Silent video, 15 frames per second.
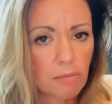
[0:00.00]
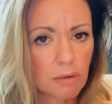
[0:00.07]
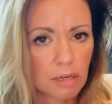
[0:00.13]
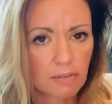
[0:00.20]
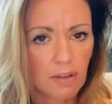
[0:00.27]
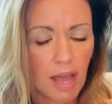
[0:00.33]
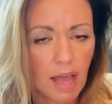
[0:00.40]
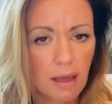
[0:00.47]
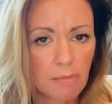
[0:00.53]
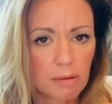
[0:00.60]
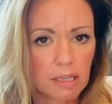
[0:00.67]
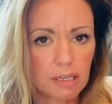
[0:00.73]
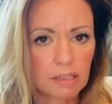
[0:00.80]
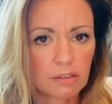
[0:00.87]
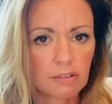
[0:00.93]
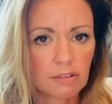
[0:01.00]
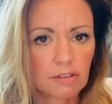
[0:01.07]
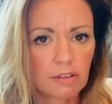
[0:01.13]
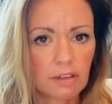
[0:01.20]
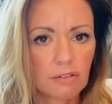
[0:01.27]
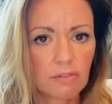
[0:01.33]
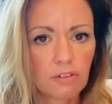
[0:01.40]
of happiness
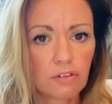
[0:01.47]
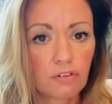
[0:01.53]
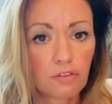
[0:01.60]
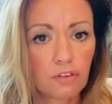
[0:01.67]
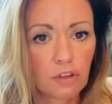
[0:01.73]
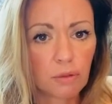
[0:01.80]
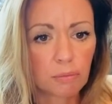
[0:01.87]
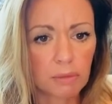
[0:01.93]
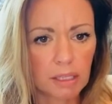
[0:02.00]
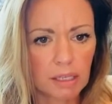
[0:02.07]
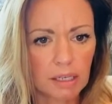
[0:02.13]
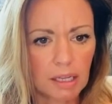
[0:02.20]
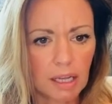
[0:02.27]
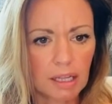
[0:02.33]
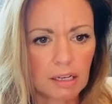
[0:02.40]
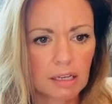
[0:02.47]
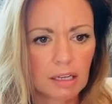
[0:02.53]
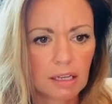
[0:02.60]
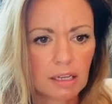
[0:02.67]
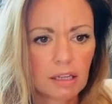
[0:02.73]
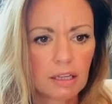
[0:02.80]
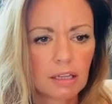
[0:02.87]
and fulfillment and
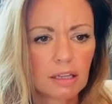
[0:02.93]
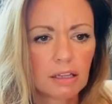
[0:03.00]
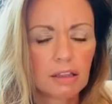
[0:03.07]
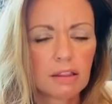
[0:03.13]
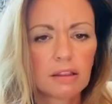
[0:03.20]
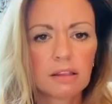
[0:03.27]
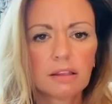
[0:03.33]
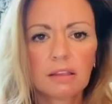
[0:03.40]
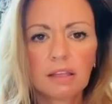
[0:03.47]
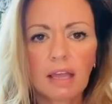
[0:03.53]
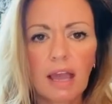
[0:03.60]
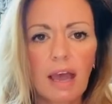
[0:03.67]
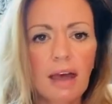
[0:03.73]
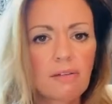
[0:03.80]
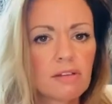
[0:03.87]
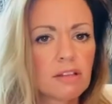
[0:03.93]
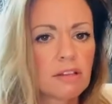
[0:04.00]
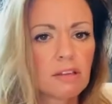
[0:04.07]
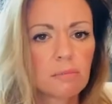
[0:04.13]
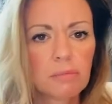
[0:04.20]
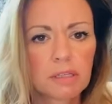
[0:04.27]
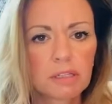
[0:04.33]
having the
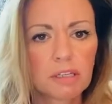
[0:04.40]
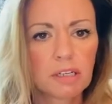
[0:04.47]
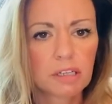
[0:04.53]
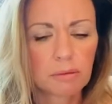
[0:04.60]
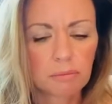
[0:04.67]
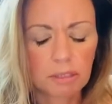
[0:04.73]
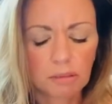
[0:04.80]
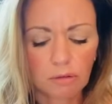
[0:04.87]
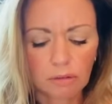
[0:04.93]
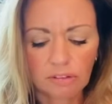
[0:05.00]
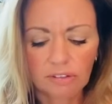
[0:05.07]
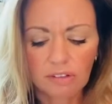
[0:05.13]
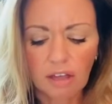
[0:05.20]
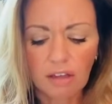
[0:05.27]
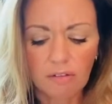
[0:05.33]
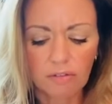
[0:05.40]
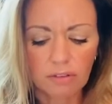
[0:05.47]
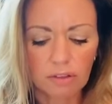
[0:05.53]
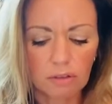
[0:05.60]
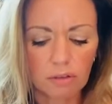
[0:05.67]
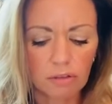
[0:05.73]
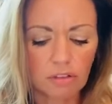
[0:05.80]
ability to be yourself.
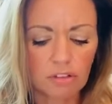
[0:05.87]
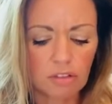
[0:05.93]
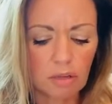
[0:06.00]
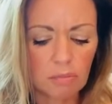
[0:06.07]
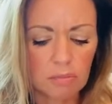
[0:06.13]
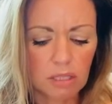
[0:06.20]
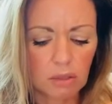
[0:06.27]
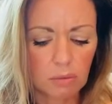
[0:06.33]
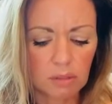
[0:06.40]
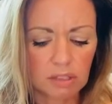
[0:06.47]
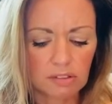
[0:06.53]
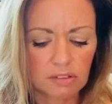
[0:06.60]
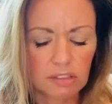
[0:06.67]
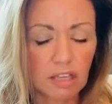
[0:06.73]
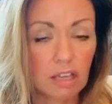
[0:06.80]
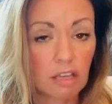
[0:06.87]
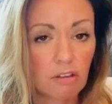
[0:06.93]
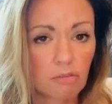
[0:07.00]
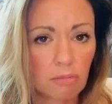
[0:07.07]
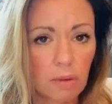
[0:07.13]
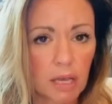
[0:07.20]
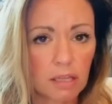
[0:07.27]
And there's something with this King
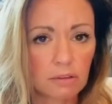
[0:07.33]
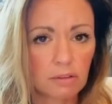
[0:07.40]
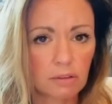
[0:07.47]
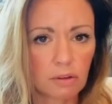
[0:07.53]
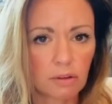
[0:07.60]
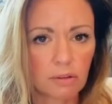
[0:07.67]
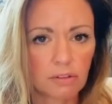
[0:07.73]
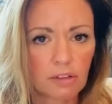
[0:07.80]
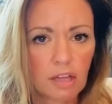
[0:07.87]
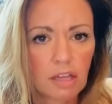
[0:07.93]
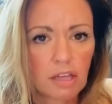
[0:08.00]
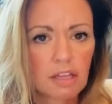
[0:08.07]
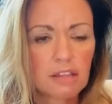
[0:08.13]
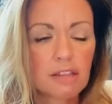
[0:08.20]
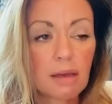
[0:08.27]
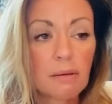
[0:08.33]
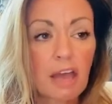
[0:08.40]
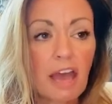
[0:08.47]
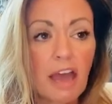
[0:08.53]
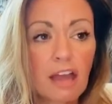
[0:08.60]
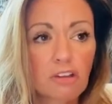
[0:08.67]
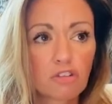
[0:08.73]
of Pentacles that
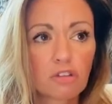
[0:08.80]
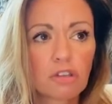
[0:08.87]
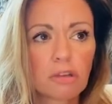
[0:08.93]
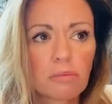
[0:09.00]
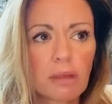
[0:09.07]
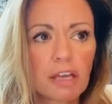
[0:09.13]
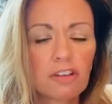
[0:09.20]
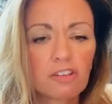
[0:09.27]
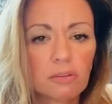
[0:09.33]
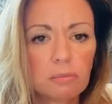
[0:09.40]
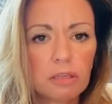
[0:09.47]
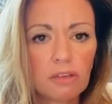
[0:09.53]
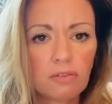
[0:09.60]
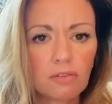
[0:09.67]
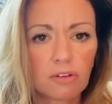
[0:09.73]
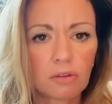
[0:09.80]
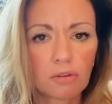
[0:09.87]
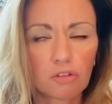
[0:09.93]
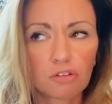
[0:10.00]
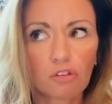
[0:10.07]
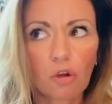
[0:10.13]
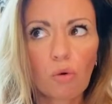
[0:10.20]
actually makes me feel
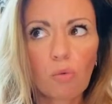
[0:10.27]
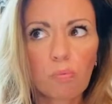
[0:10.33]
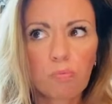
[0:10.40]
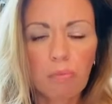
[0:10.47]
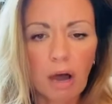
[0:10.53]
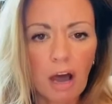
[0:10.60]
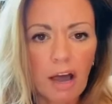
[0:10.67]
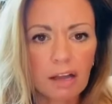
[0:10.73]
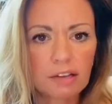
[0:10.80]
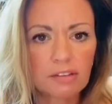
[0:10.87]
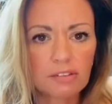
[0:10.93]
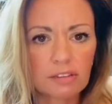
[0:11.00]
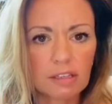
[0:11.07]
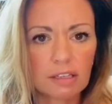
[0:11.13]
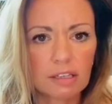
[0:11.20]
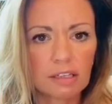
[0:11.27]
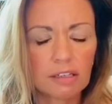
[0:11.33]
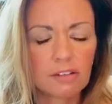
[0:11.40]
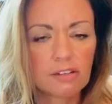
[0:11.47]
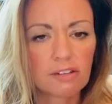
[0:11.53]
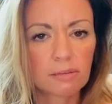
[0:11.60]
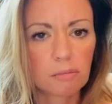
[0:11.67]
so boxed in
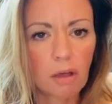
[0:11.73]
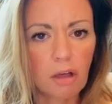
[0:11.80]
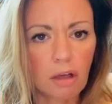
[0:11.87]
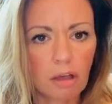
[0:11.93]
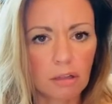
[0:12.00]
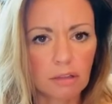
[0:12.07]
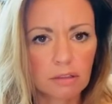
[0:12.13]
and small.